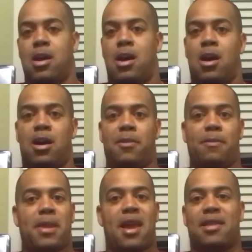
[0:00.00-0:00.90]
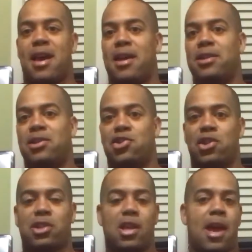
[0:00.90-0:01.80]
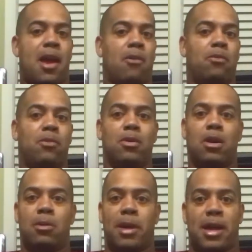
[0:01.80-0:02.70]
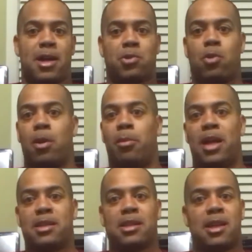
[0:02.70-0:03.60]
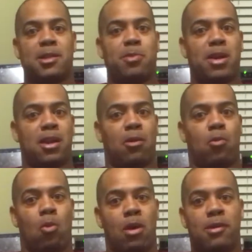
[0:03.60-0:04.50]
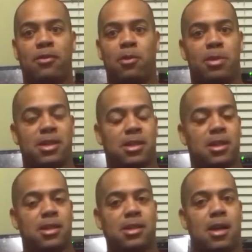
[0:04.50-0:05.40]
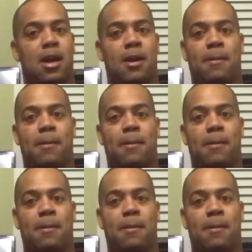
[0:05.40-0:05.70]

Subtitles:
and that is just oh my gosh, what a blessing. That's been a wonderful business.